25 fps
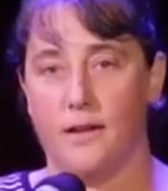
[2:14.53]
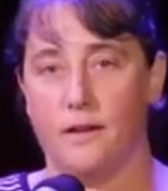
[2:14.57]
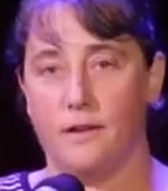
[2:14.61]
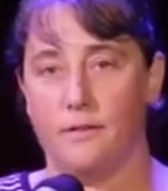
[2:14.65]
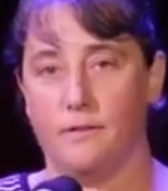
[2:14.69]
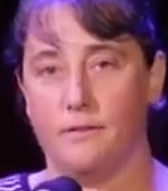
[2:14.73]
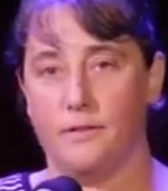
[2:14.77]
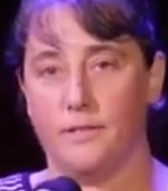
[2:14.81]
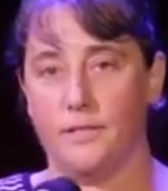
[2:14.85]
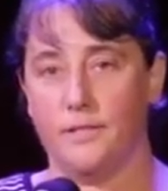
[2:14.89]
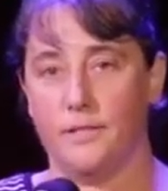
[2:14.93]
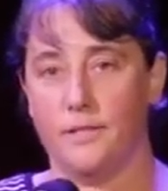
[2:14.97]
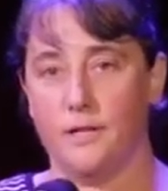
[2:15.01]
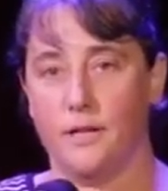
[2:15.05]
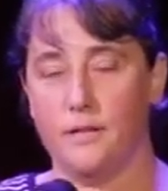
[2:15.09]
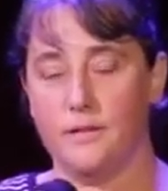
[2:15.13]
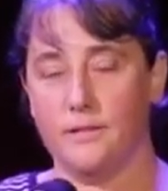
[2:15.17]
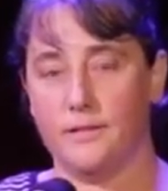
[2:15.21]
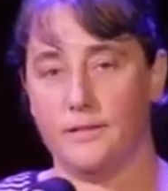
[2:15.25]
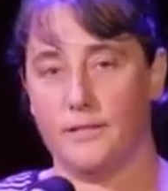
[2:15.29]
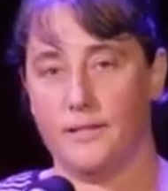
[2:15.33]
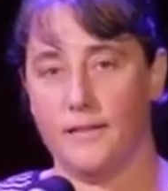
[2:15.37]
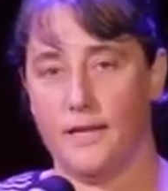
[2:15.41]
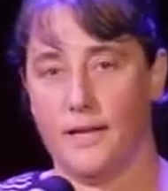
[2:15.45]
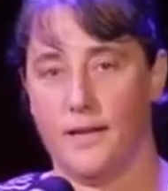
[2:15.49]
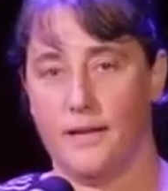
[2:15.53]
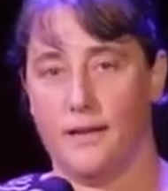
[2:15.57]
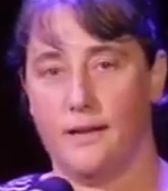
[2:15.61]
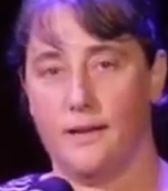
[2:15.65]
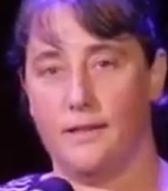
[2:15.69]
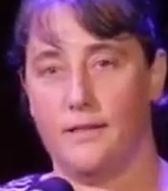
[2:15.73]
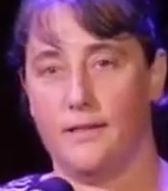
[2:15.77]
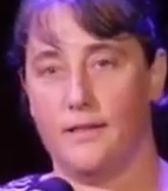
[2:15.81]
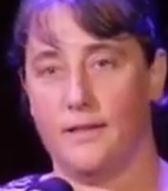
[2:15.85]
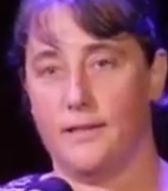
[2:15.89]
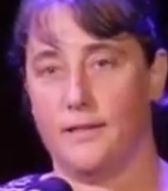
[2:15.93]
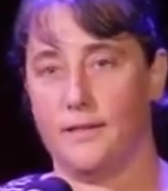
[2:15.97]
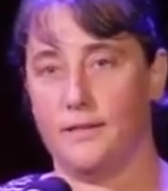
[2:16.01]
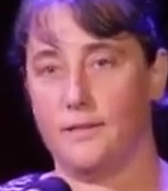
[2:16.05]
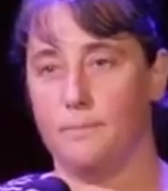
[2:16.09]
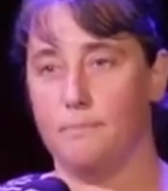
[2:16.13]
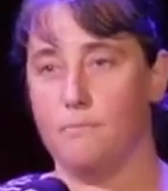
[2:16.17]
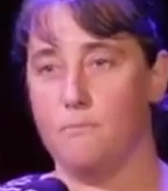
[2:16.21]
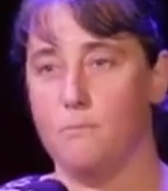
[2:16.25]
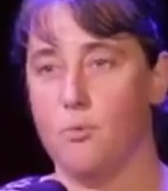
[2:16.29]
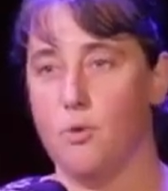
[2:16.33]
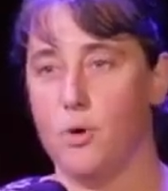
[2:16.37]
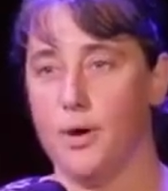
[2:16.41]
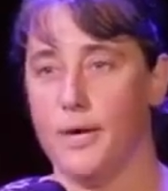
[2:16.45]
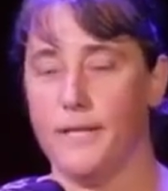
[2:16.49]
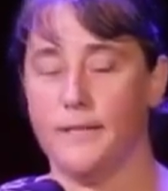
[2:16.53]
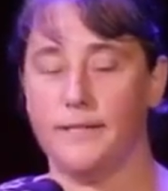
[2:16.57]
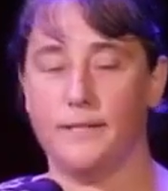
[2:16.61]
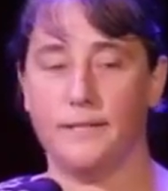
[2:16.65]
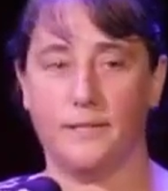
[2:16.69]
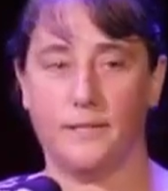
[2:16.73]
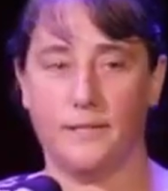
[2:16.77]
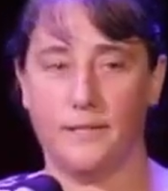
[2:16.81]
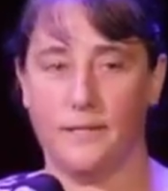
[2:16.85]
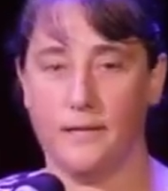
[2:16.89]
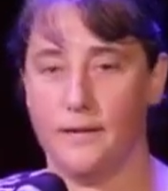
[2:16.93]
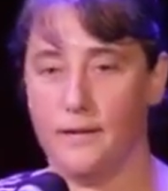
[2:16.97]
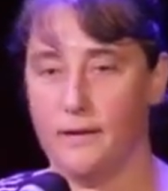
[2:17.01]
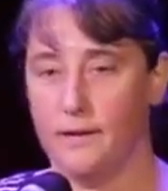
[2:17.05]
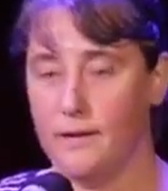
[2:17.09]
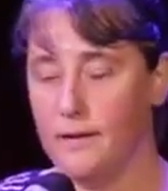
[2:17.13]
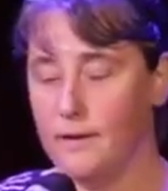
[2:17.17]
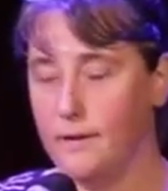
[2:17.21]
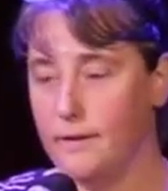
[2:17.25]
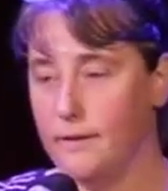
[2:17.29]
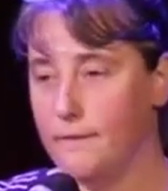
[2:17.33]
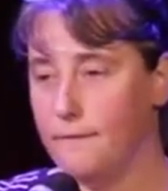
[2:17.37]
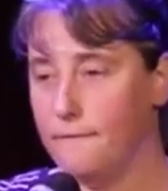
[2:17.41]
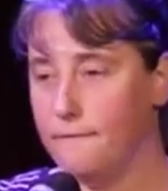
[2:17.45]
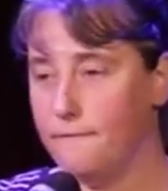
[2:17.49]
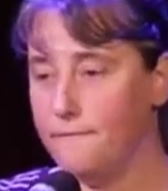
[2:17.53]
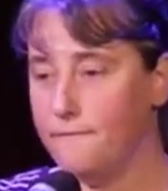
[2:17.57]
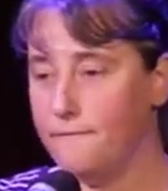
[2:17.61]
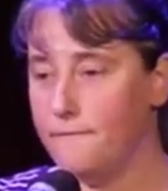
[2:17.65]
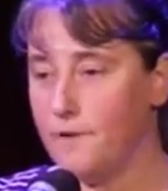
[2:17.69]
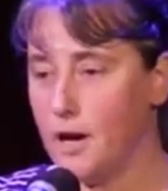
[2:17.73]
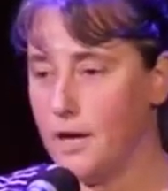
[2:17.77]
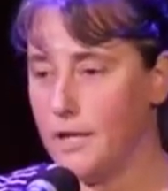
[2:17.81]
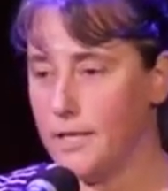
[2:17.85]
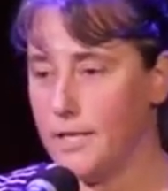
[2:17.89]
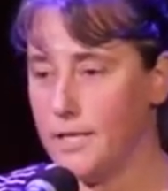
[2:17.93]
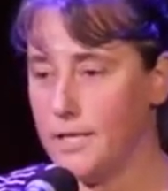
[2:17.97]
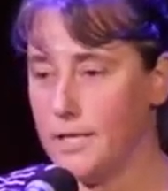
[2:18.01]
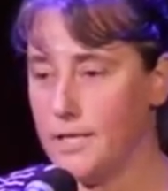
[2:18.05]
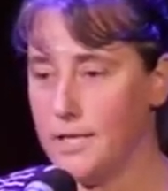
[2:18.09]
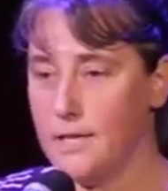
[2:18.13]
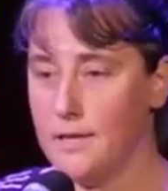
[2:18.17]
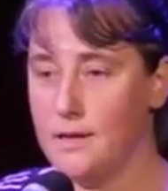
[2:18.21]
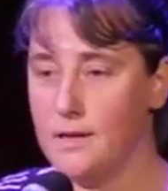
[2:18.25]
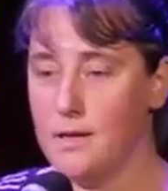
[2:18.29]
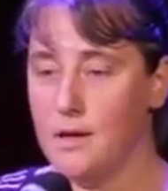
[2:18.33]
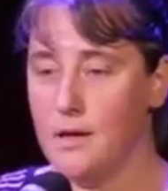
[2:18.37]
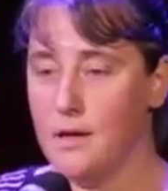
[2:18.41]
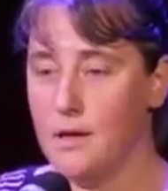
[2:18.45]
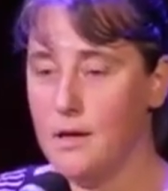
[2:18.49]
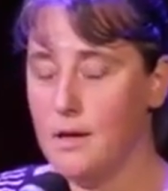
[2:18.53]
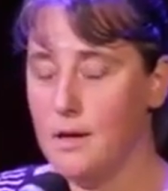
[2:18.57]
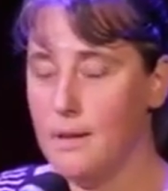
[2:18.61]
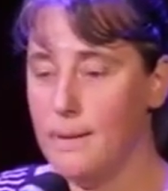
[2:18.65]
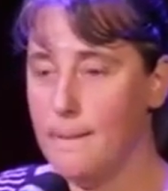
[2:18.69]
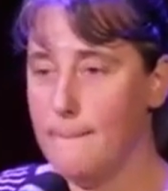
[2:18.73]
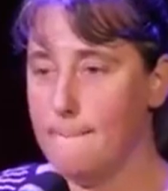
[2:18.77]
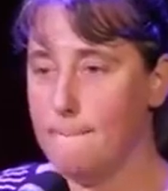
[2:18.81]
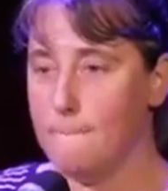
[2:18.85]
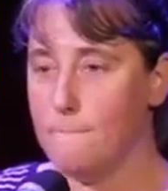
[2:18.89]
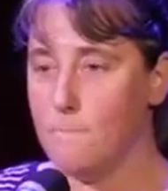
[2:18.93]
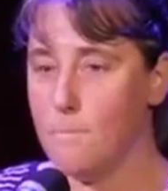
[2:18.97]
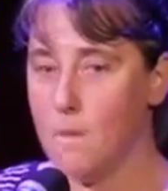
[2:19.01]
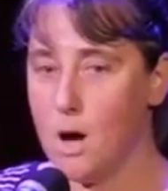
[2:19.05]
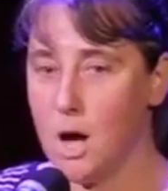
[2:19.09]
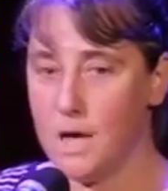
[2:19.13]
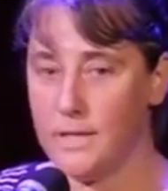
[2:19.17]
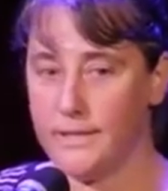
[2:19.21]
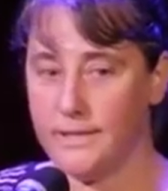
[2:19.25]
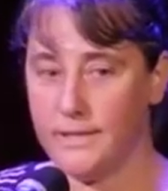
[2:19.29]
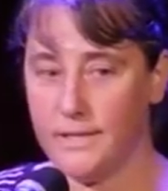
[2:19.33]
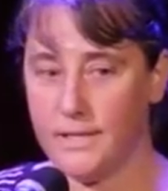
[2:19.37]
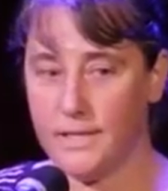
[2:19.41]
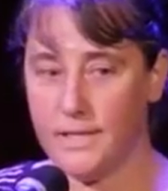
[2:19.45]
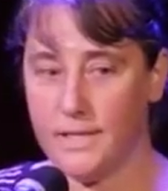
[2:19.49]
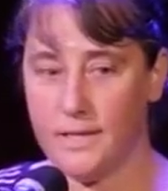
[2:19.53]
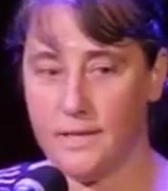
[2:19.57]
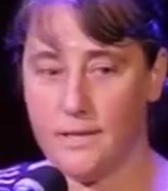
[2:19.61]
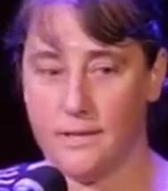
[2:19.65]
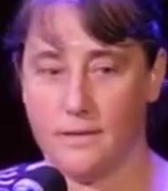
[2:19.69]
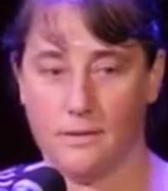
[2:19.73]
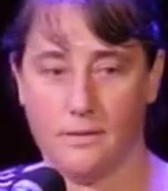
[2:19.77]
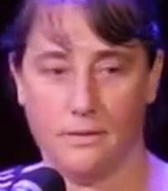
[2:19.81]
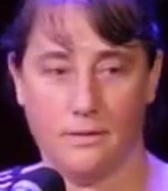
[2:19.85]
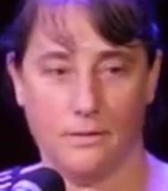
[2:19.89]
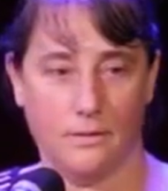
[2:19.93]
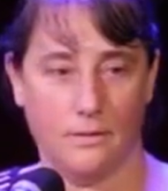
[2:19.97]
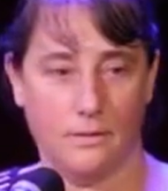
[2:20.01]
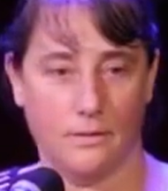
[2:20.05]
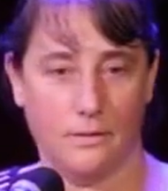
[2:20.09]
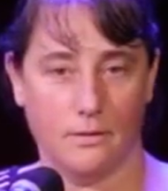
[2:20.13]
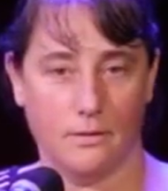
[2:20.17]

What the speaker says: and it results in this moist, foggy, mossy,